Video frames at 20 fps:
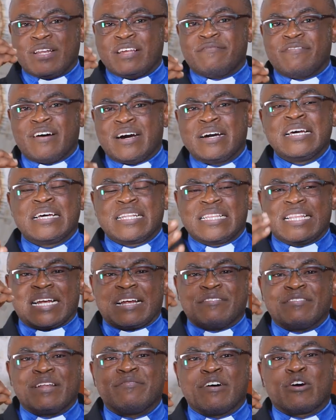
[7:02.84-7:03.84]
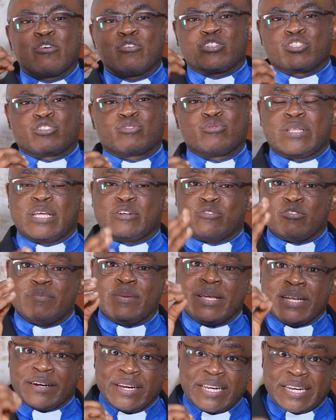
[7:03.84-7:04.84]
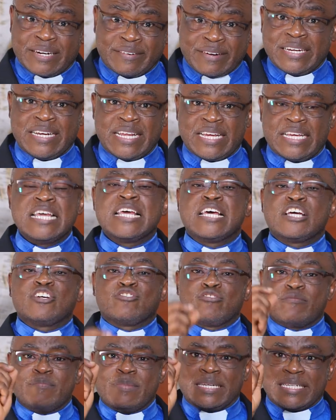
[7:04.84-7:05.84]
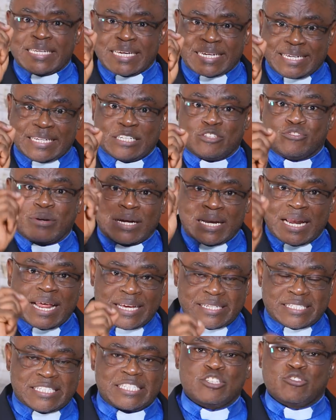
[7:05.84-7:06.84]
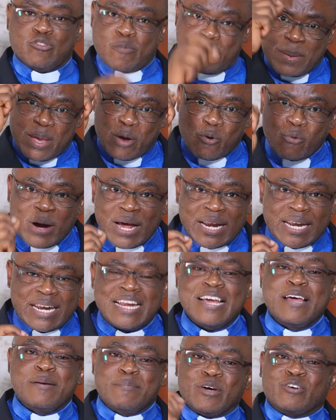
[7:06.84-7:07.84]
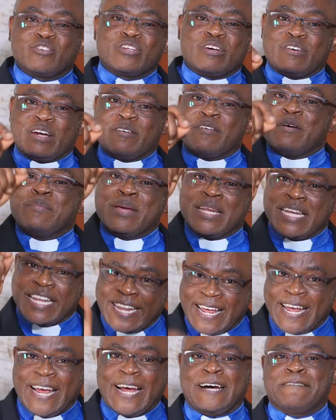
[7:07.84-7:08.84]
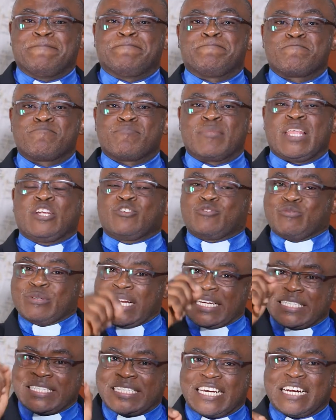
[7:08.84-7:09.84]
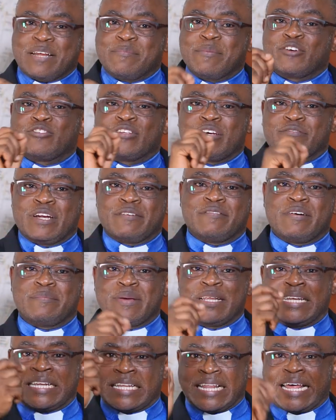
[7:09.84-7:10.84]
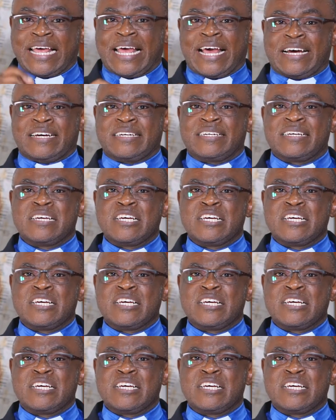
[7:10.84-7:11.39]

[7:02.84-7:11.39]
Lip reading: never gone to school that will be ready to be taken to class, to P1 because I've never been there, to nursery because I've never been there.